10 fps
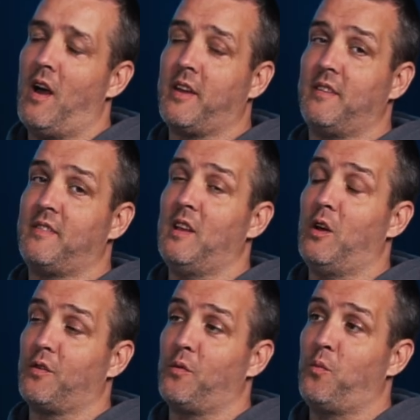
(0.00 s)
I can see
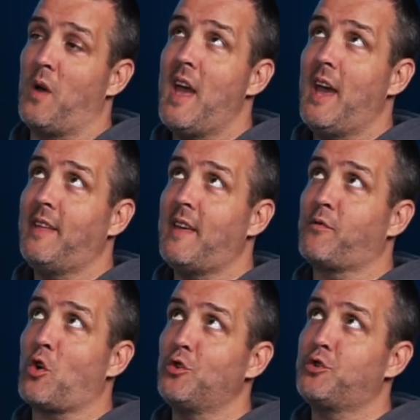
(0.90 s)
lots of.
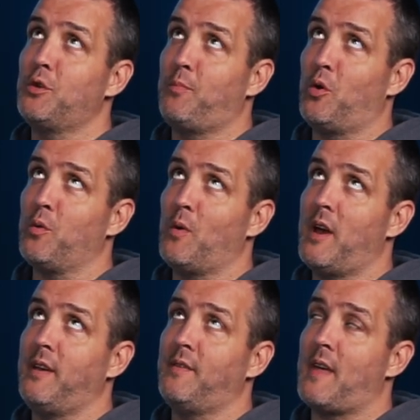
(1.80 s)
They've gone to the point
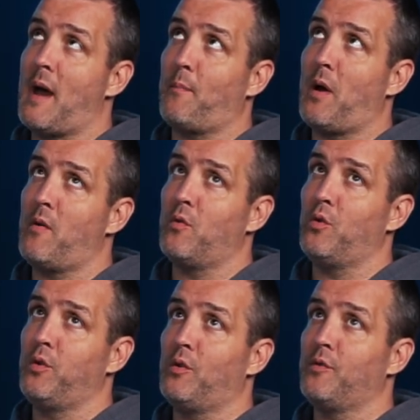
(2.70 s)
where he's that
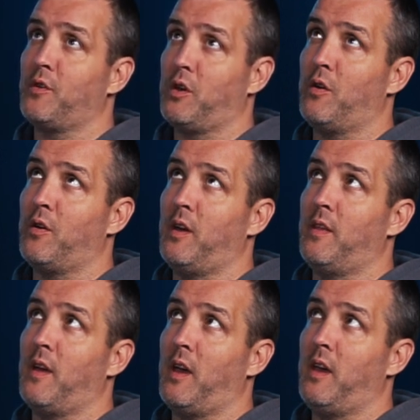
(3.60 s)
paranoid on security
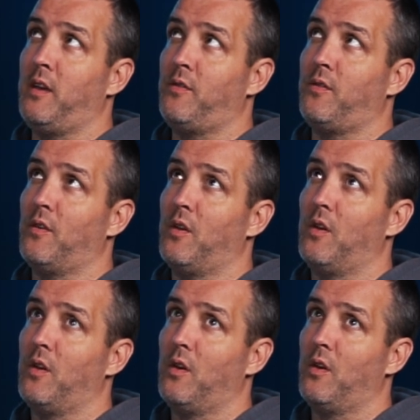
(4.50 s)
that he's
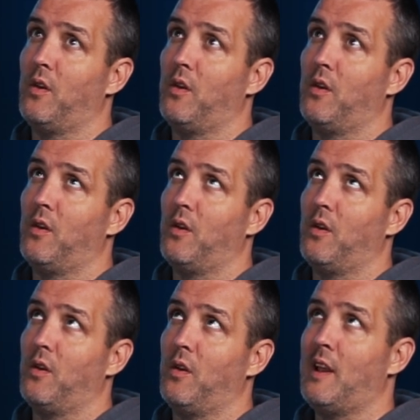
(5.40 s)

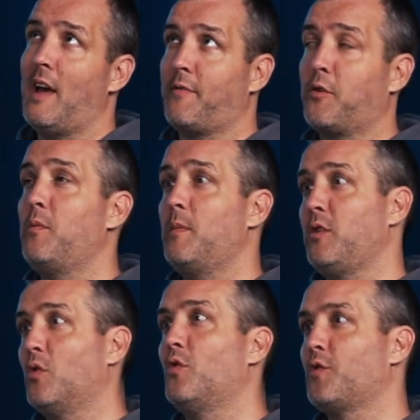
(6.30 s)
left too many
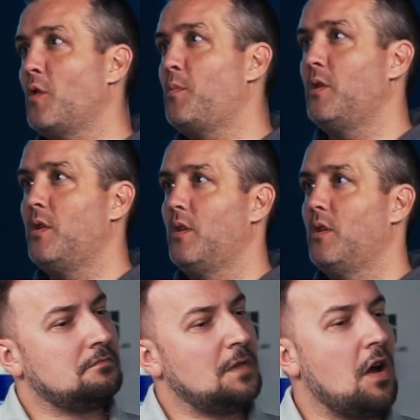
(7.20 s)
doors open.
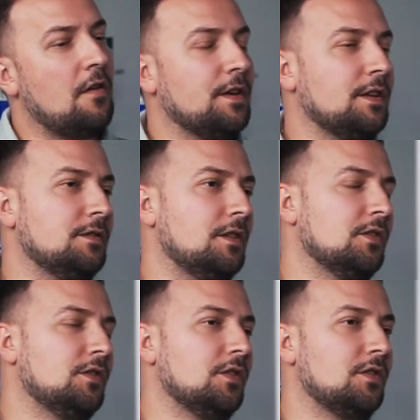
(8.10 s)
No, I think
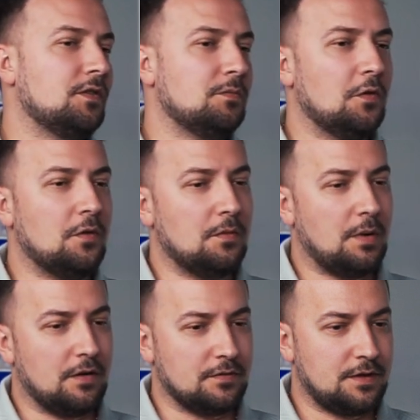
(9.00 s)
this is more
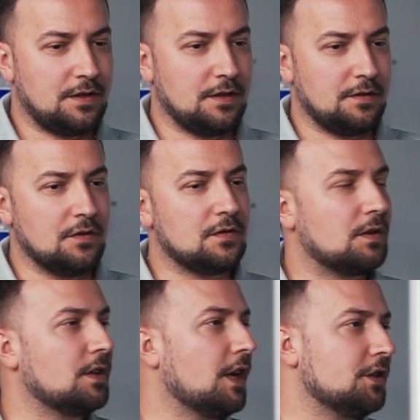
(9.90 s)
about user
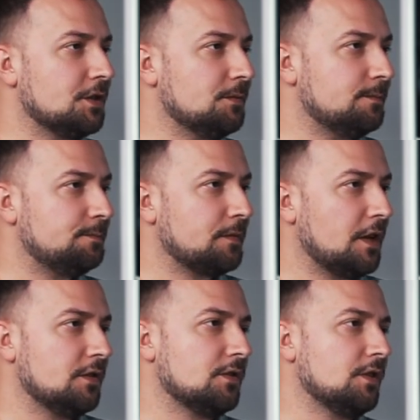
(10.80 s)
education.
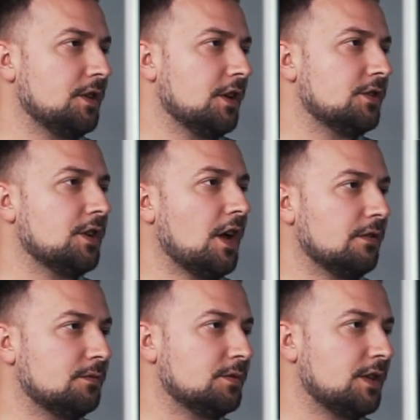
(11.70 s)
User education and how
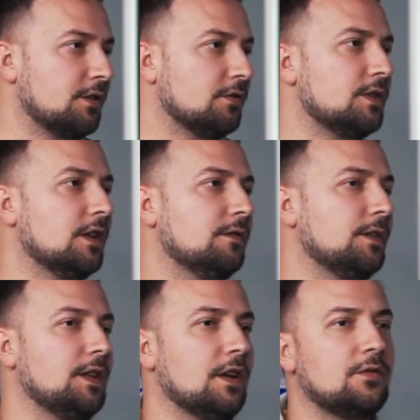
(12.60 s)
to protect yourself.
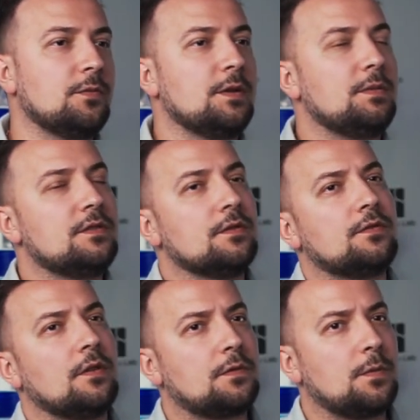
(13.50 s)
And there are so many pieces of
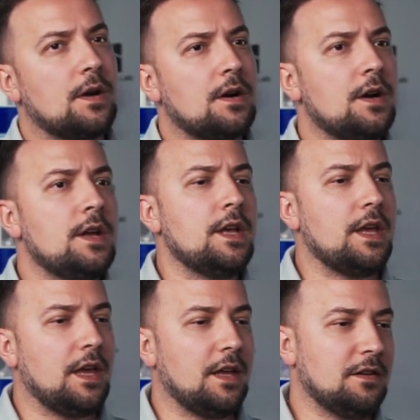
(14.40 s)
software
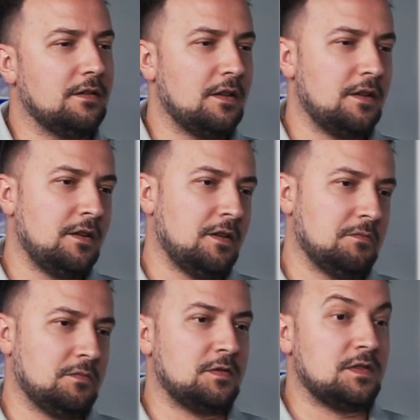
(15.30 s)
and
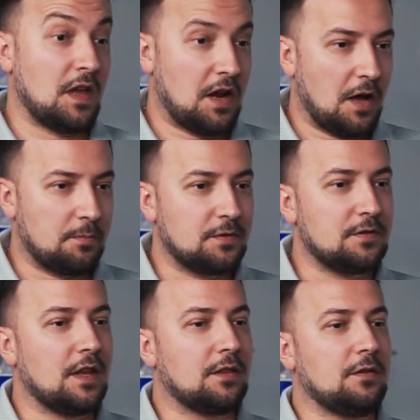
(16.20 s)
setups
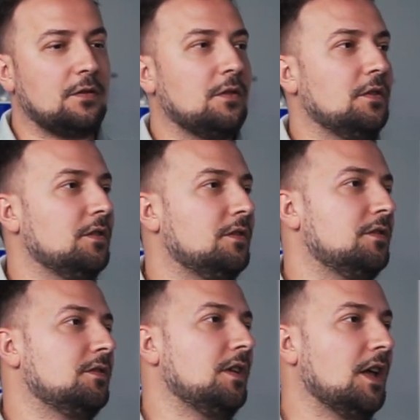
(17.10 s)
that could
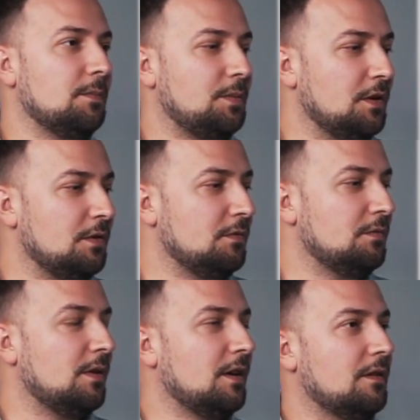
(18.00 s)
help you
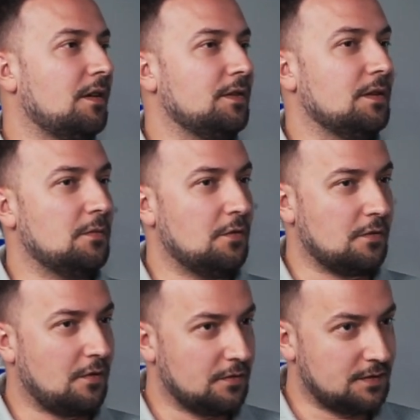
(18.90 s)
having a more
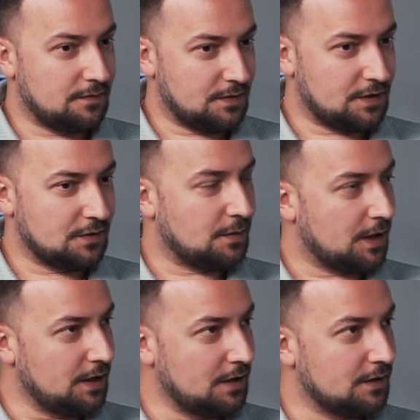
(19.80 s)
cost-efficient
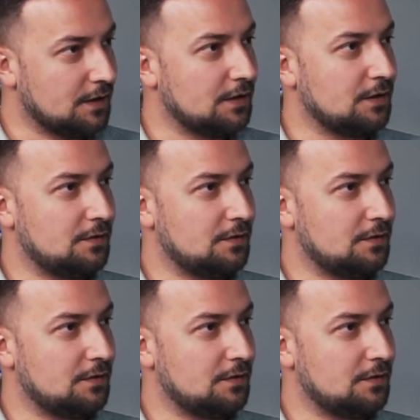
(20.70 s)
way. And